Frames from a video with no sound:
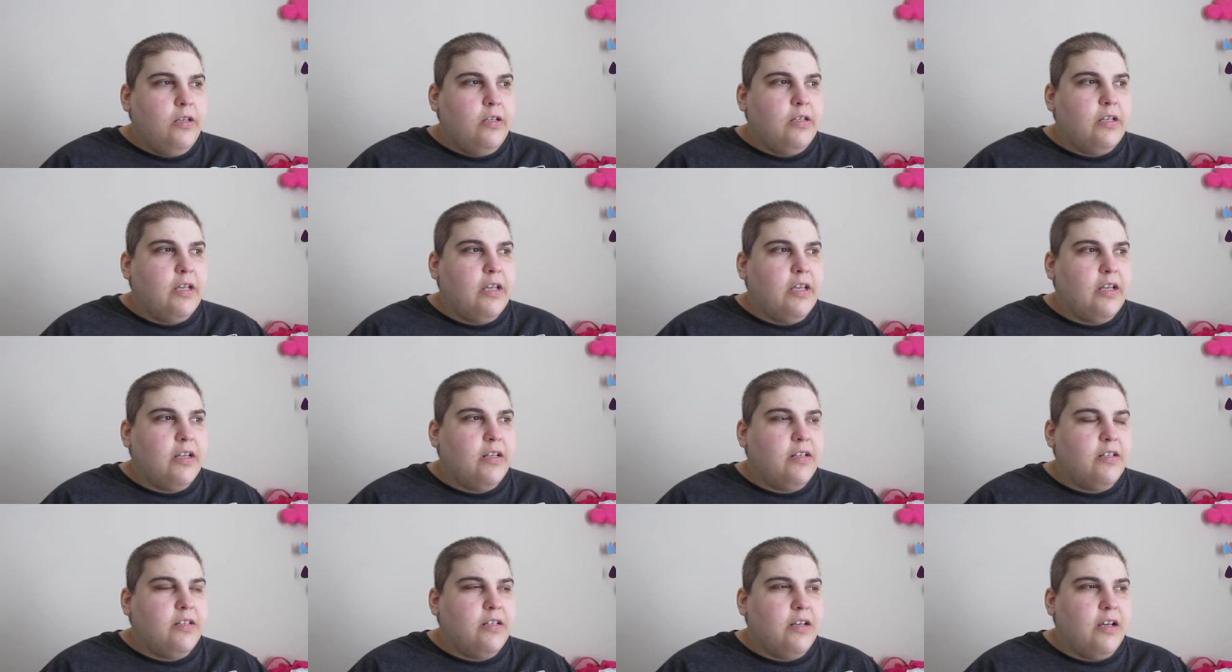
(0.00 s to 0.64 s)

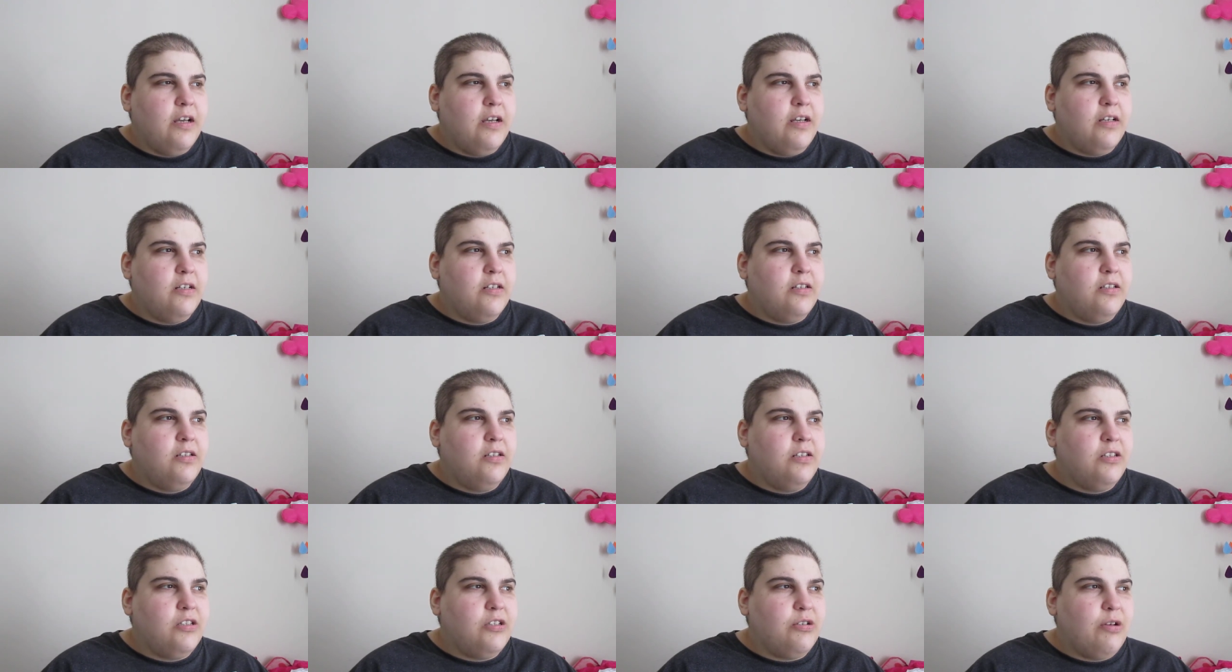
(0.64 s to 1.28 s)
And uh,
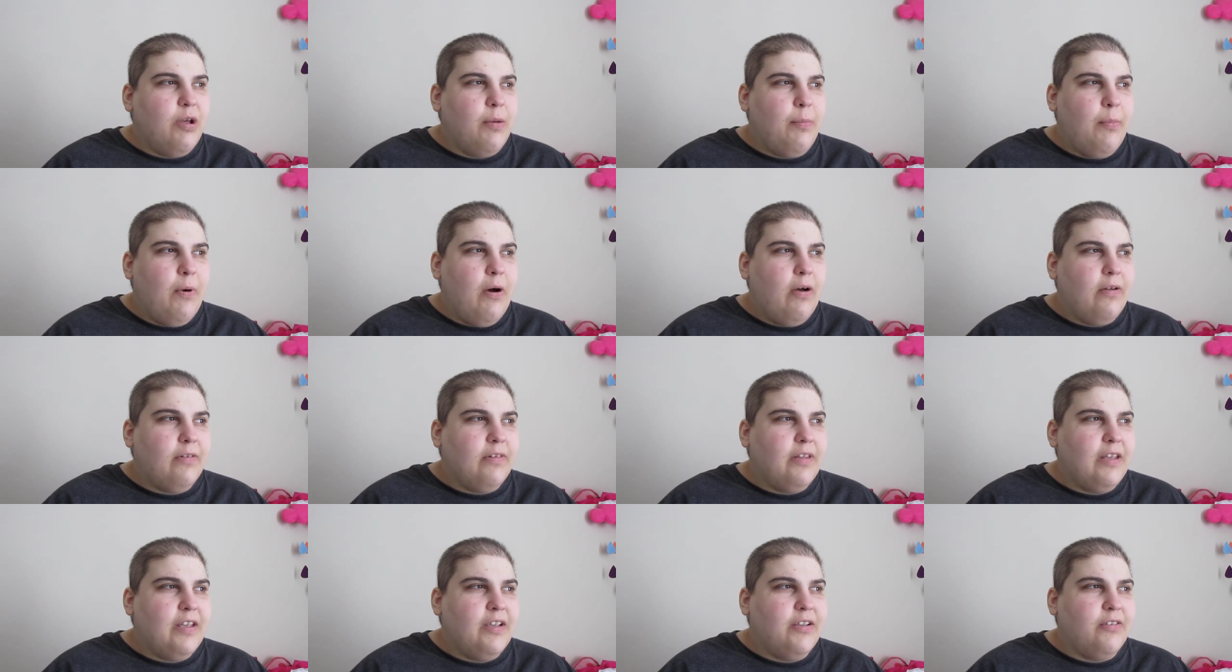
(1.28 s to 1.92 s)
so I
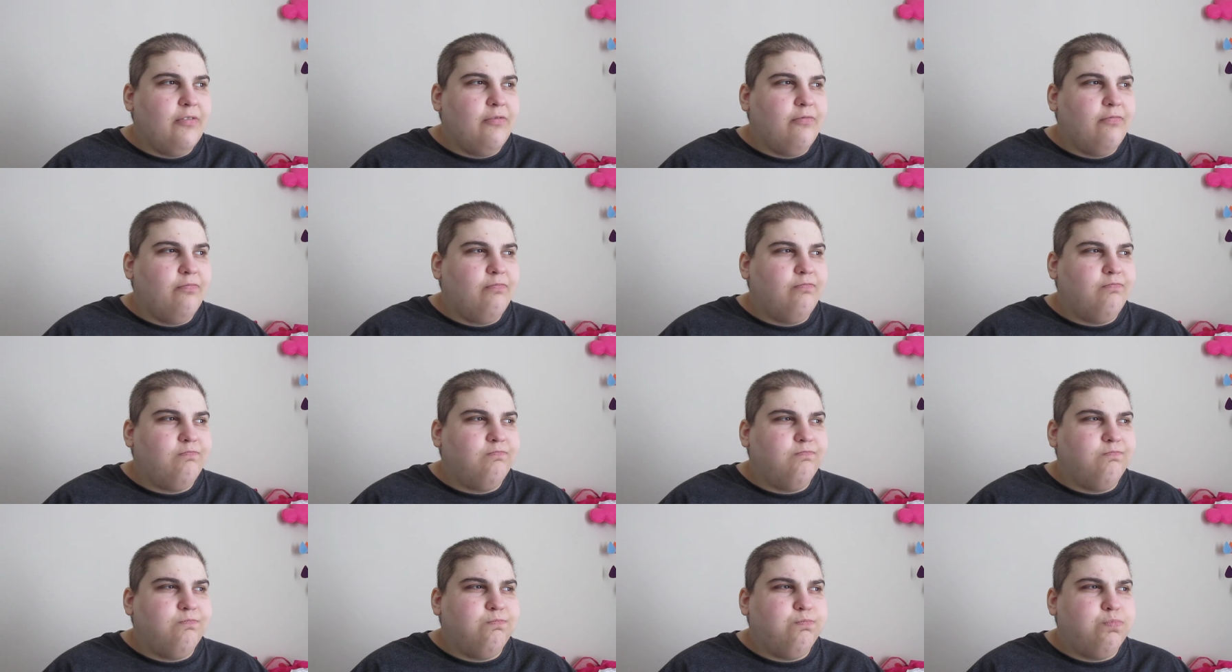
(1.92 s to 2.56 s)
bought like
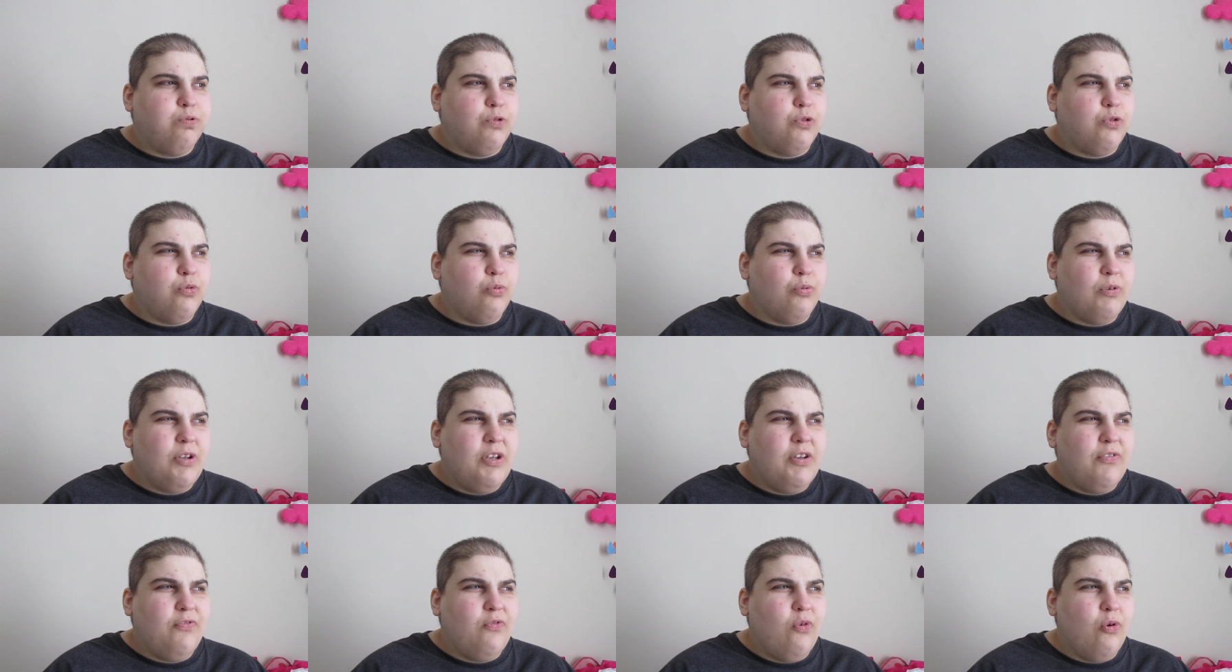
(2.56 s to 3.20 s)

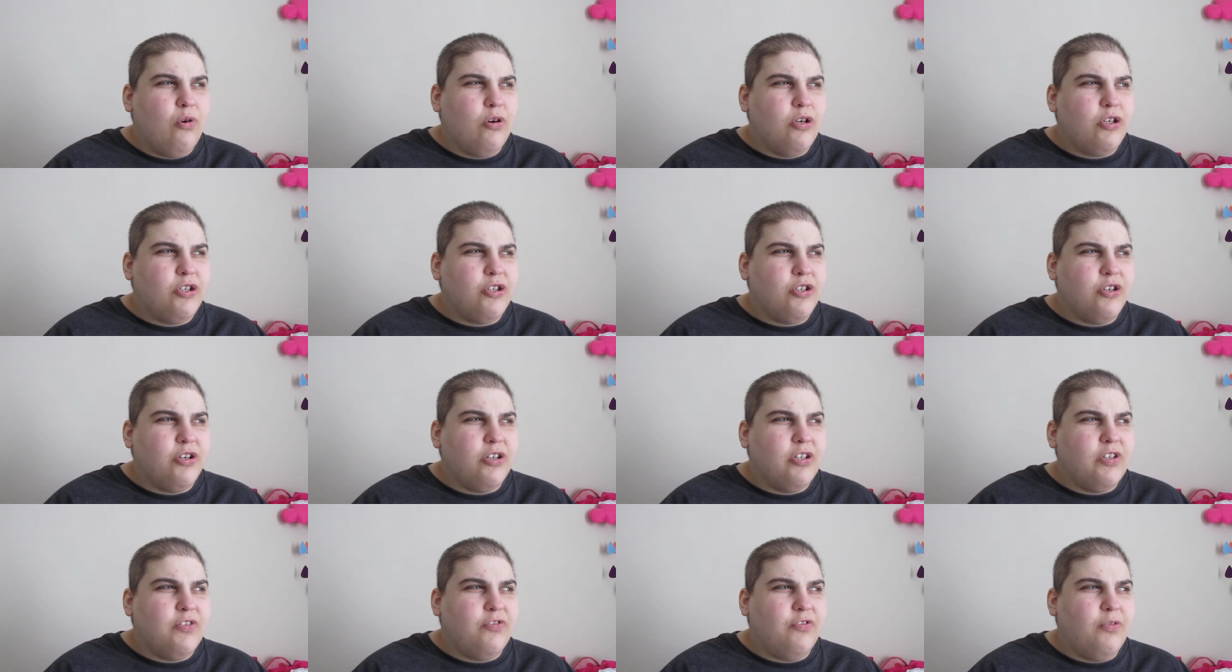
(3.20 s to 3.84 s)
three, four
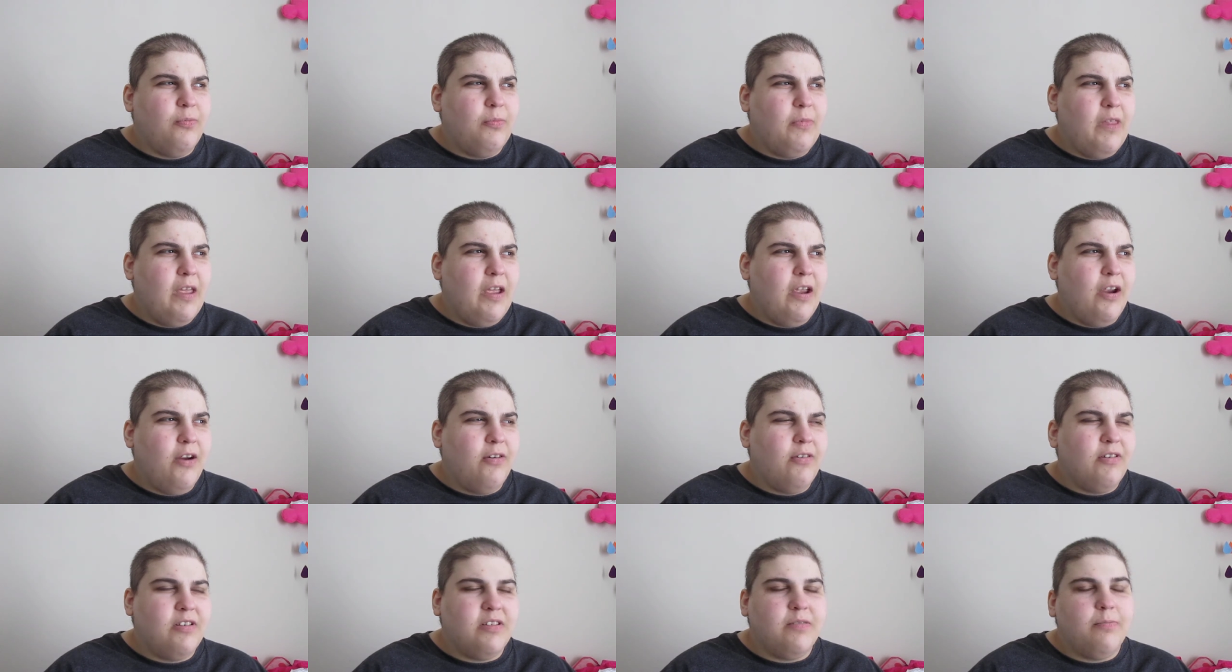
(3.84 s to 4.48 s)
shirts from
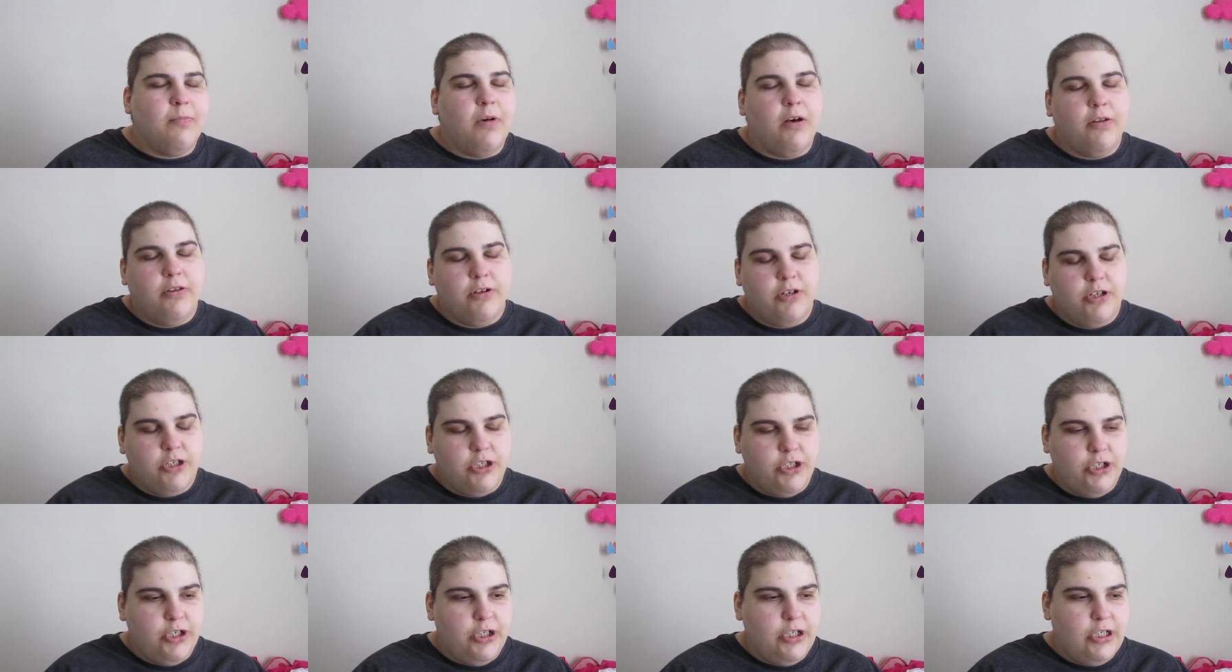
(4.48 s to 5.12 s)
there and some other
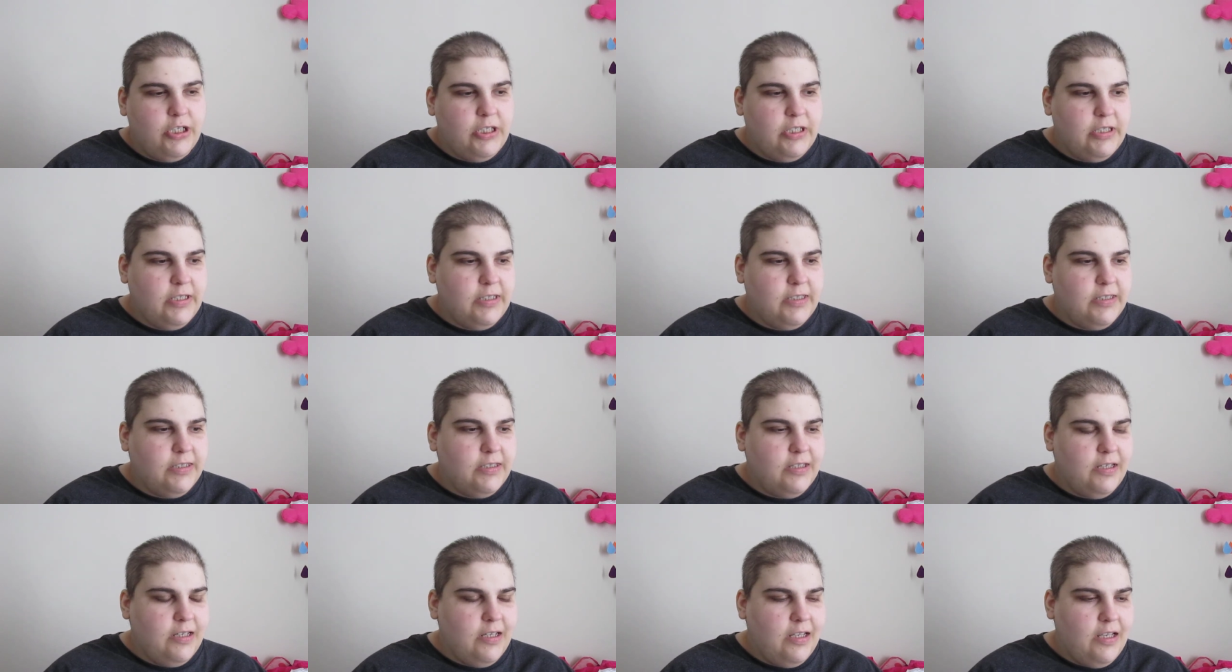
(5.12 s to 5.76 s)

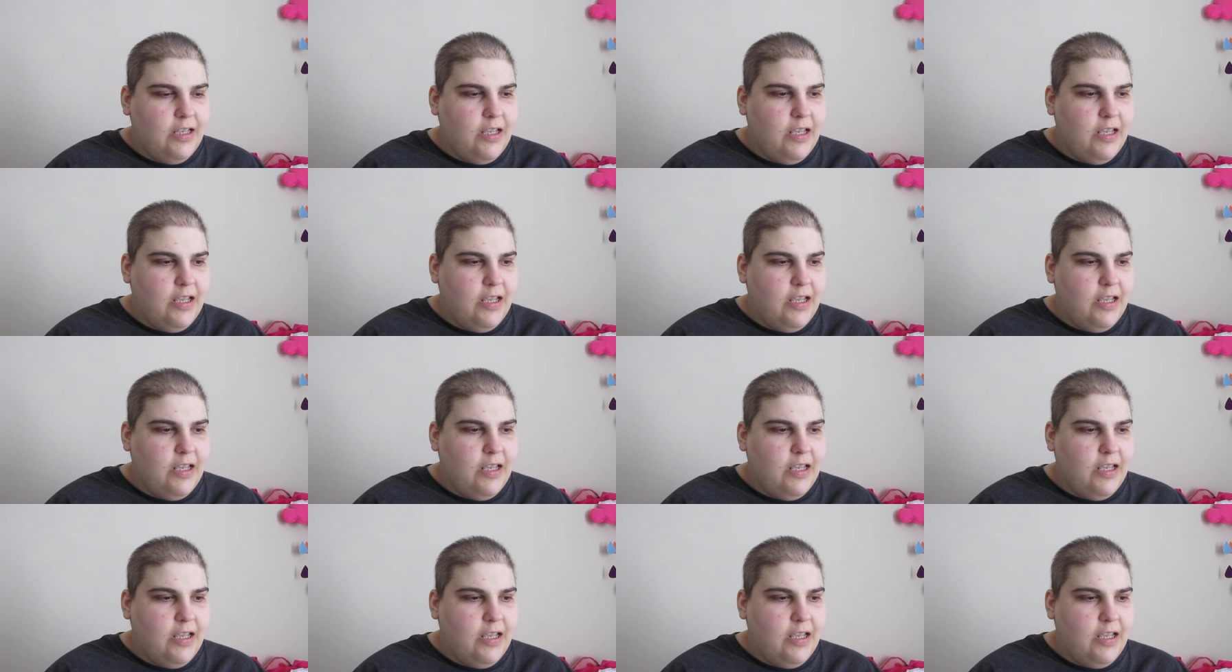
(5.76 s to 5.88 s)
shirts.